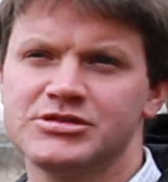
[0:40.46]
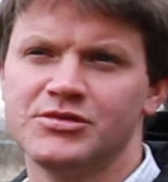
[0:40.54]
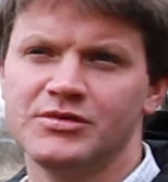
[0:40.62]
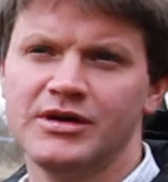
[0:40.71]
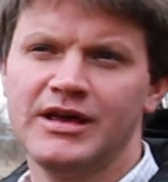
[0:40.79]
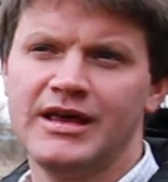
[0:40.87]

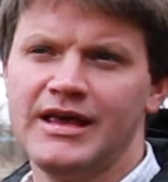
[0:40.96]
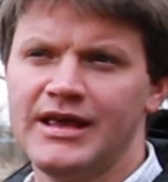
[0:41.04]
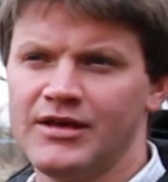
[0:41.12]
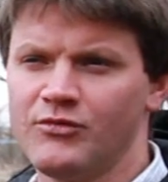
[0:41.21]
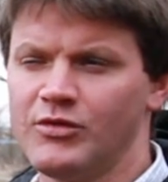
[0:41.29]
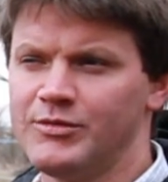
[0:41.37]
So
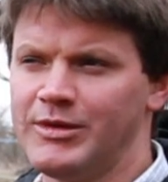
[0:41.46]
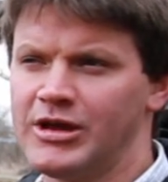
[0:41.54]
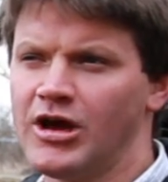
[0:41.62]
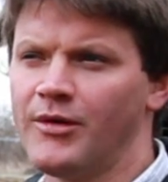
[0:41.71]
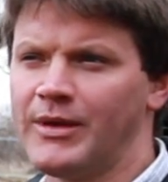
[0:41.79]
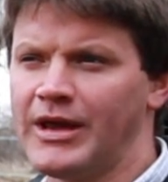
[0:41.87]
it would be
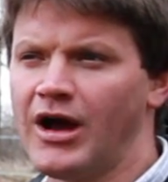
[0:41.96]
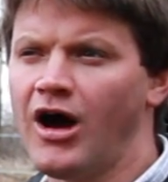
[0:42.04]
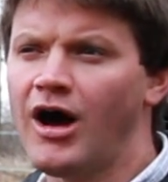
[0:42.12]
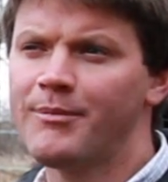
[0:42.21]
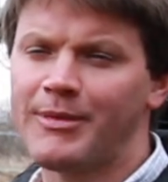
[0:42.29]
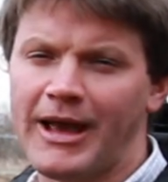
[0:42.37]
going
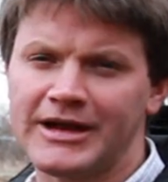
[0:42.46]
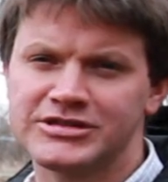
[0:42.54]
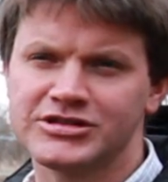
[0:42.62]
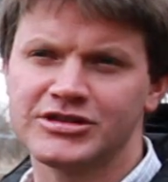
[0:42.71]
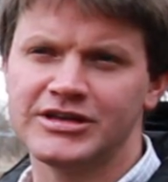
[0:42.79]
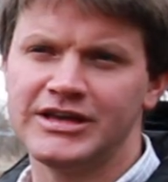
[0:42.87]
up
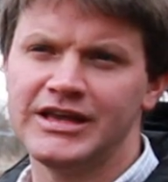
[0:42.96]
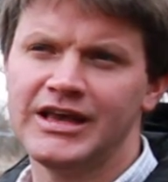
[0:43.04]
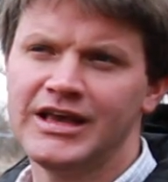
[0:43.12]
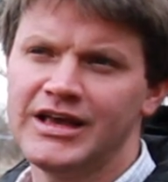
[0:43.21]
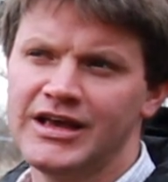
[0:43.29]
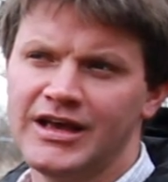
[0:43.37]
actually
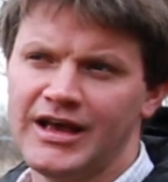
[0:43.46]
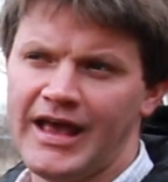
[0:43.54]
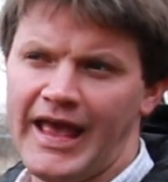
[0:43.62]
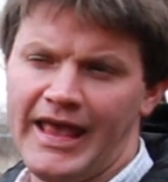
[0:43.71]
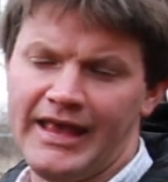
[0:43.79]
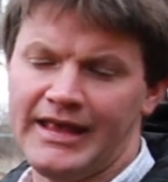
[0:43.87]

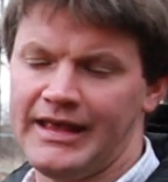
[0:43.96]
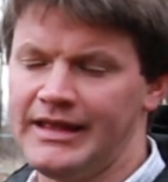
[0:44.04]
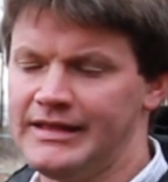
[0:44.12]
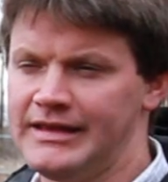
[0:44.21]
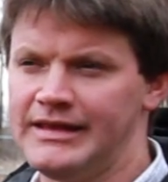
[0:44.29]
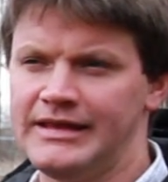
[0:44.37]

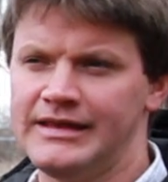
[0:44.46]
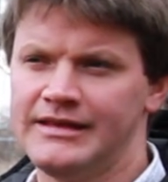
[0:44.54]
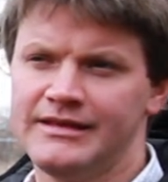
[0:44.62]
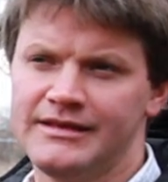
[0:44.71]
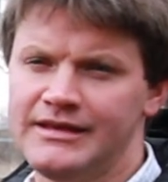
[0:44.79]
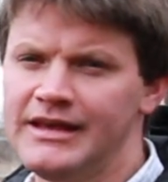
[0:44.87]
in the
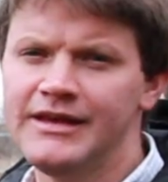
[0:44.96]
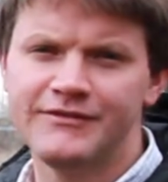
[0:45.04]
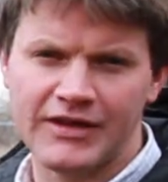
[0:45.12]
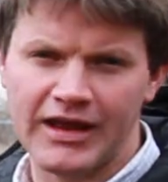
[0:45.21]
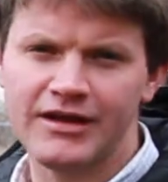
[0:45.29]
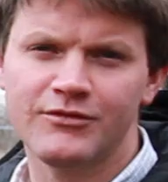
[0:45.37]

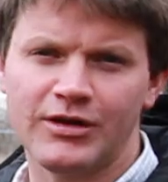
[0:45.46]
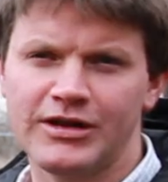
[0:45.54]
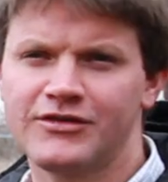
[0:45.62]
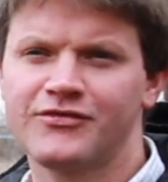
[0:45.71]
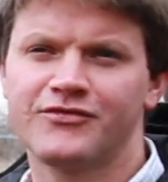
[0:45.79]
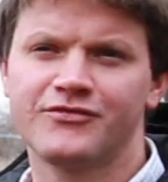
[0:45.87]
evening when
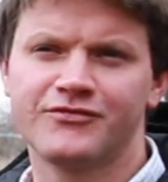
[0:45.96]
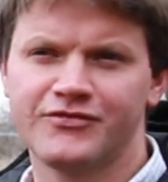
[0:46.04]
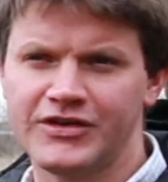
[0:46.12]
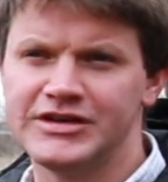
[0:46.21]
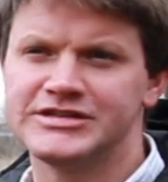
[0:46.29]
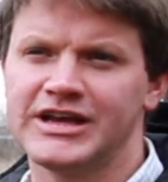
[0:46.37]
it's
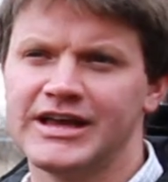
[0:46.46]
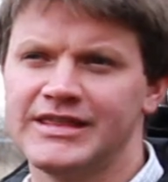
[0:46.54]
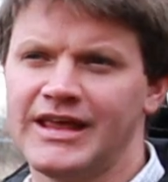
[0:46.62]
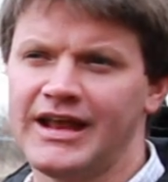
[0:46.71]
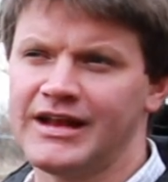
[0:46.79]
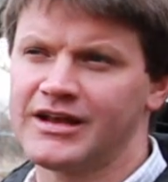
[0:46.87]
freezing,
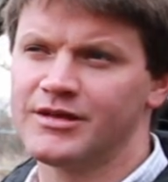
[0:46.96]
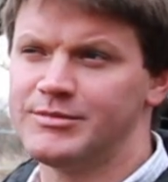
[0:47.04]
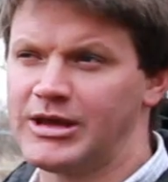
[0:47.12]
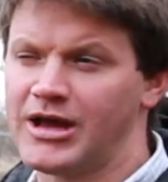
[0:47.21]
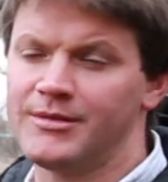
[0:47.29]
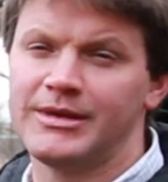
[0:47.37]
and then it
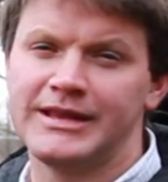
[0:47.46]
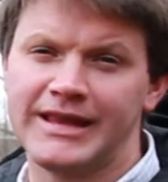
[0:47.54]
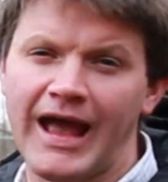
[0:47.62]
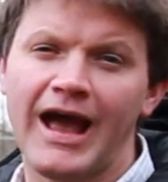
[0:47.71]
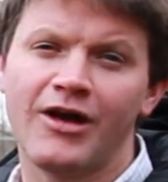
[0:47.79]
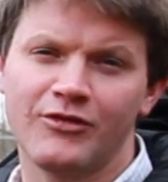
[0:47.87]
could be coming
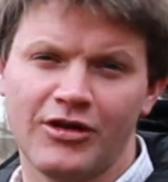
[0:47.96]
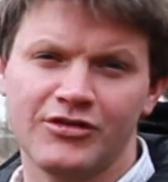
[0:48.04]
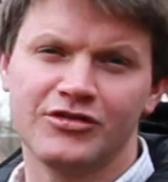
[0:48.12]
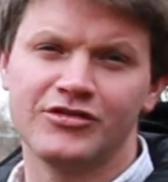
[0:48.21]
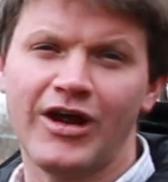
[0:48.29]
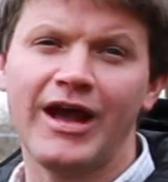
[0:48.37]
down
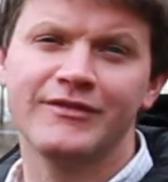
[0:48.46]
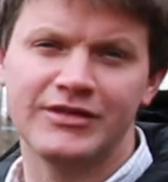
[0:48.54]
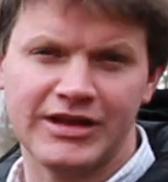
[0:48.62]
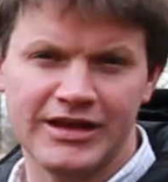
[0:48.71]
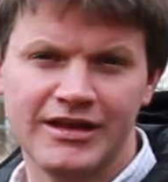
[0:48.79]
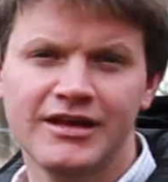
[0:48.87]
under
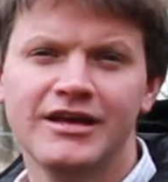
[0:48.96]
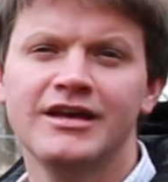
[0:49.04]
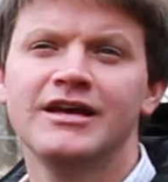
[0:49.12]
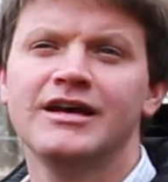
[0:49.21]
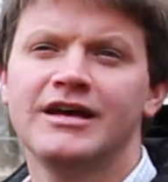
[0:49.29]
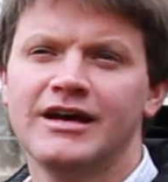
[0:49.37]
gravity
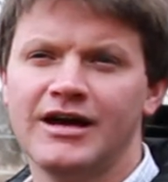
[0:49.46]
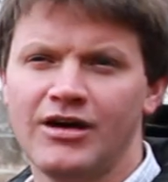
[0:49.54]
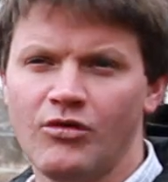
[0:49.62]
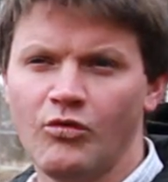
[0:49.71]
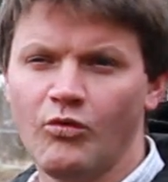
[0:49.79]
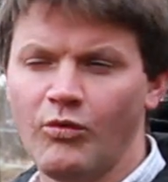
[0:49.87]

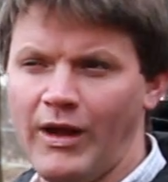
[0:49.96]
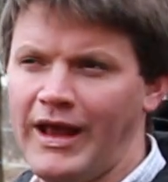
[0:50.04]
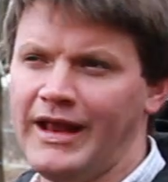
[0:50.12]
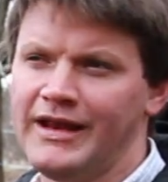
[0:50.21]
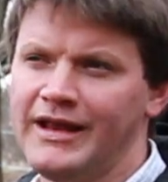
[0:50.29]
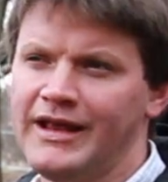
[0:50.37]
uh,
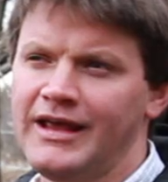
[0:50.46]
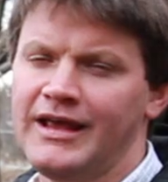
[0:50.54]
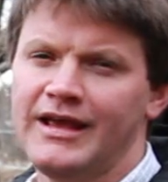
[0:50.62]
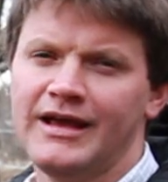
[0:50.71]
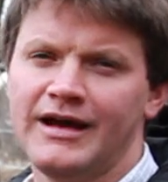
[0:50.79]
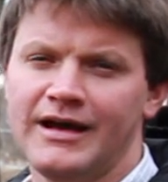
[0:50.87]
when
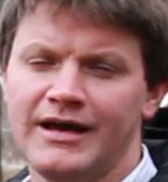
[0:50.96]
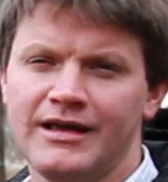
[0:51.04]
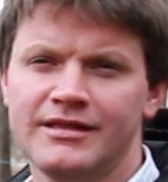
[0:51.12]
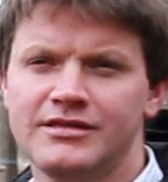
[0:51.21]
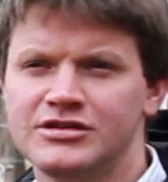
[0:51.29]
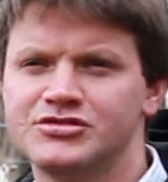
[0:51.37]

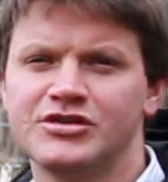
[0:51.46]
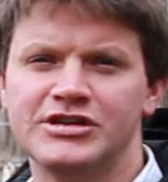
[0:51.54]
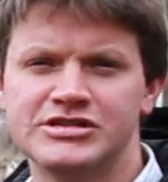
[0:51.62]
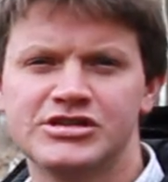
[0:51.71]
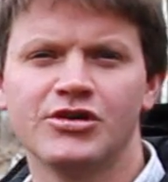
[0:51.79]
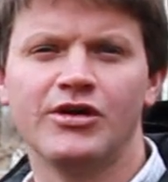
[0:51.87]
uh, the
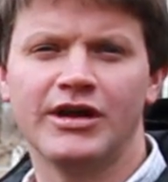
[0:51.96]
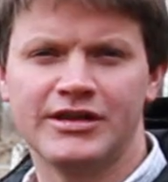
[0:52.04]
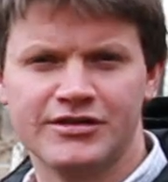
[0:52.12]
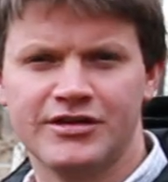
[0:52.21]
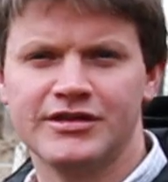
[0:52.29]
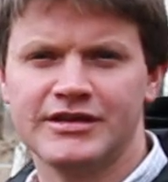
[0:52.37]
tree is
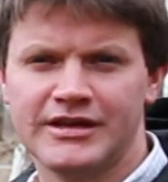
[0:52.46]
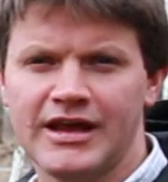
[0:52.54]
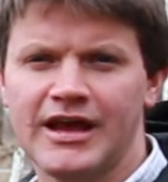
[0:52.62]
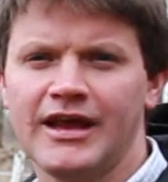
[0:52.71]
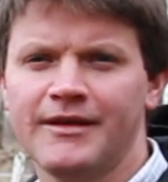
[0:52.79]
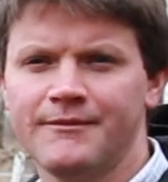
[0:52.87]
thawing during the
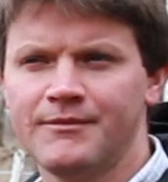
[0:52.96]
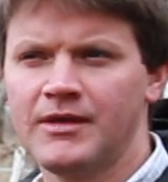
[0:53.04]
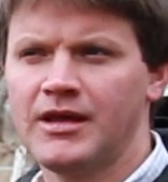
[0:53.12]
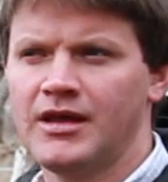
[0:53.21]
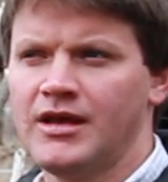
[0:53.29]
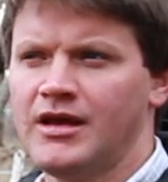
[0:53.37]
day.
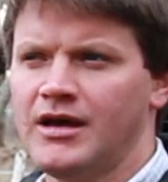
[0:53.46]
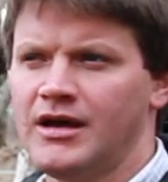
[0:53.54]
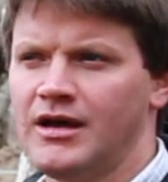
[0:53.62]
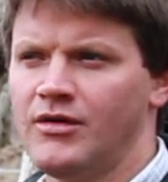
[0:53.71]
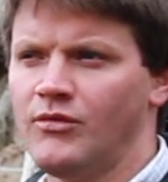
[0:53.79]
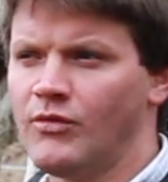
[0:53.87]

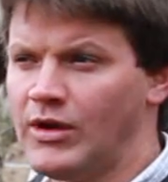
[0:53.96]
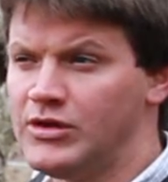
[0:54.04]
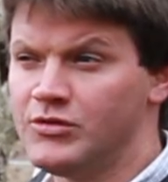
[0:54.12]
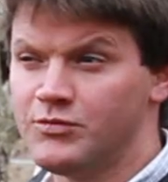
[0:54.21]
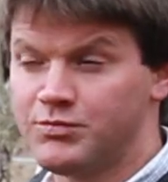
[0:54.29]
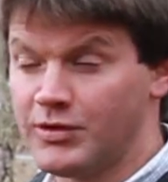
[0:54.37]
Uh, when
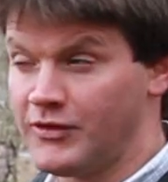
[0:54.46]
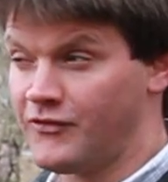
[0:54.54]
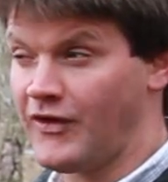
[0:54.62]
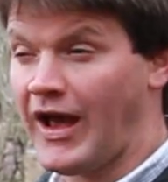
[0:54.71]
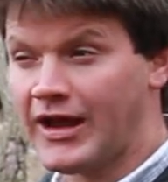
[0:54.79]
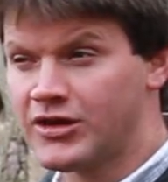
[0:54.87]
you put
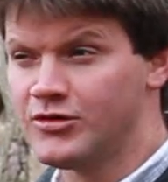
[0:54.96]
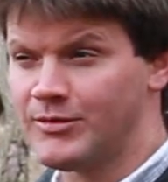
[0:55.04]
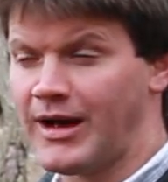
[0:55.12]
vacuum